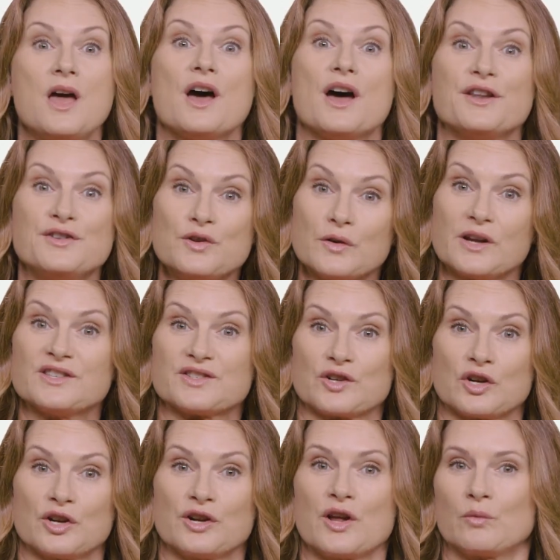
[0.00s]
A new
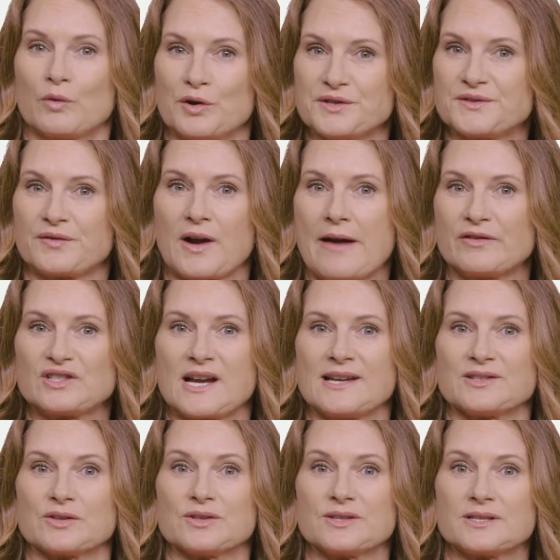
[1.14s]
concern arose for
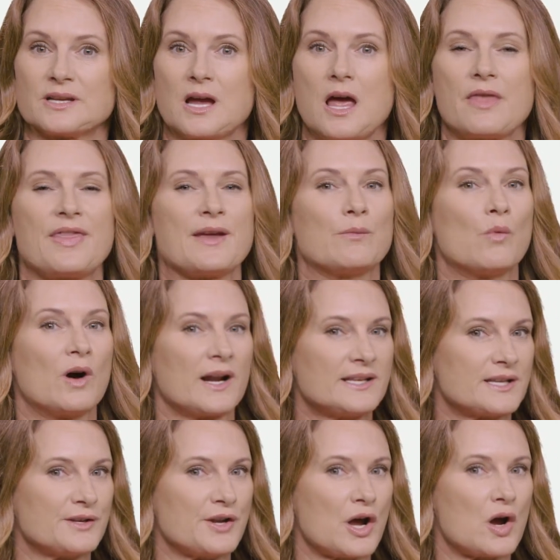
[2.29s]
advertisers. They wanted
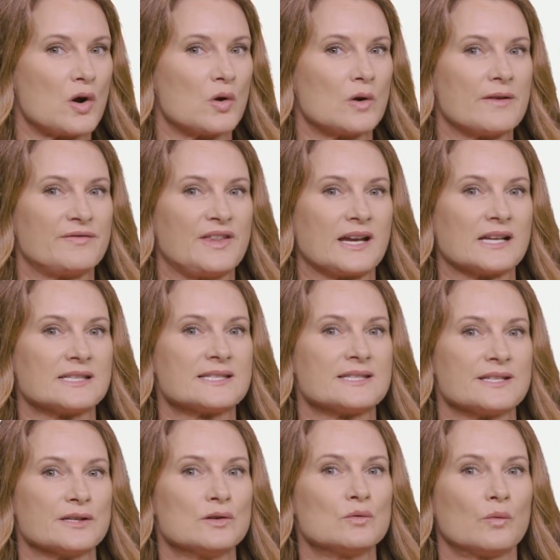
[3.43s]
to know if they could
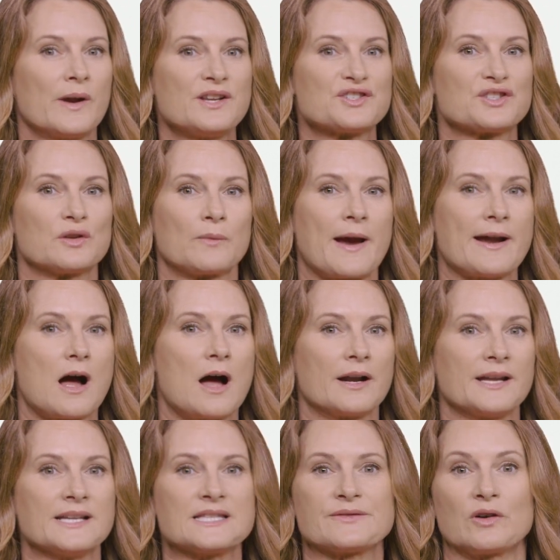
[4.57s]
still reach the right
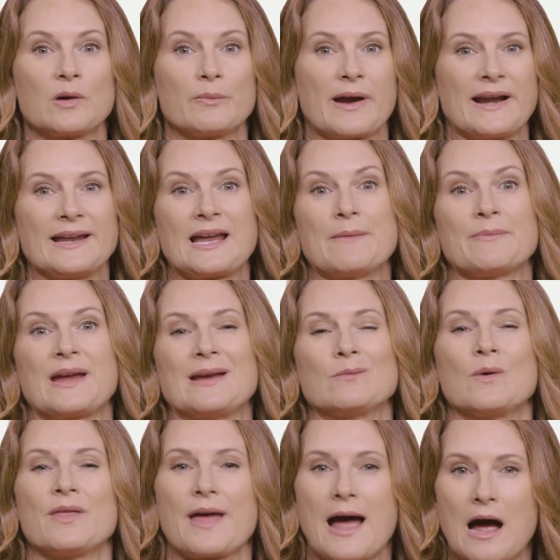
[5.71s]
audience for a branding campaign
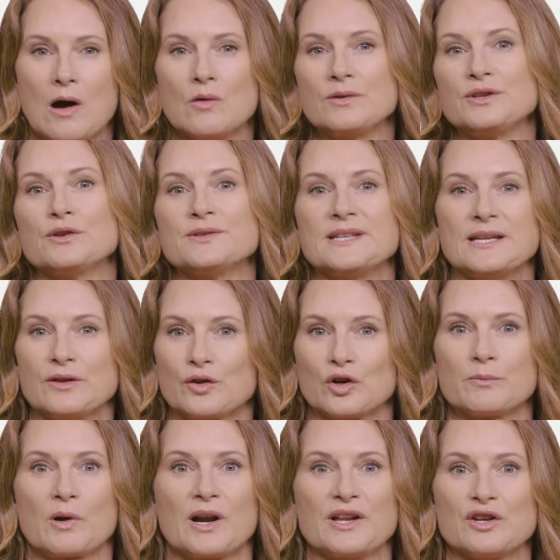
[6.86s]
without using
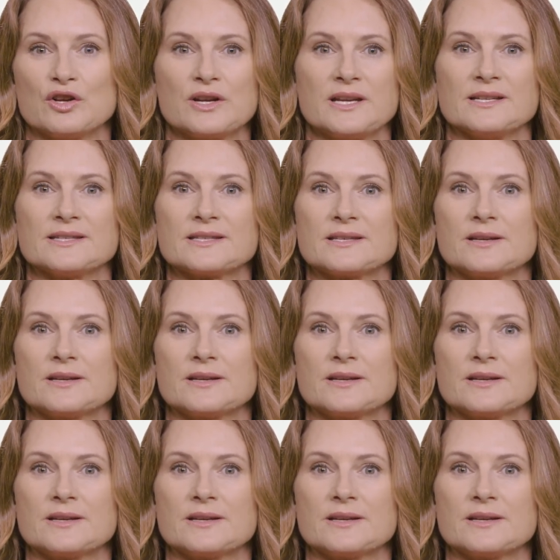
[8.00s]
third-party cookies.